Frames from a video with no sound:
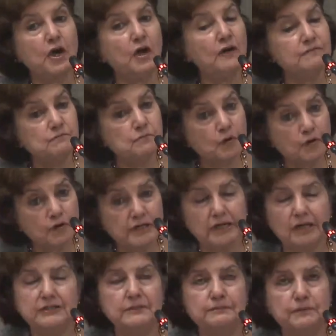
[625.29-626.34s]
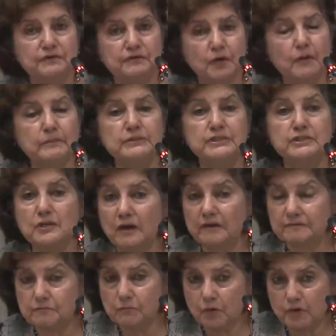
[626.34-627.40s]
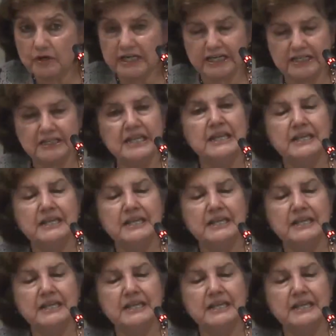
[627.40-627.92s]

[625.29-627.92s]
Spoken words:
of the performance of mourning.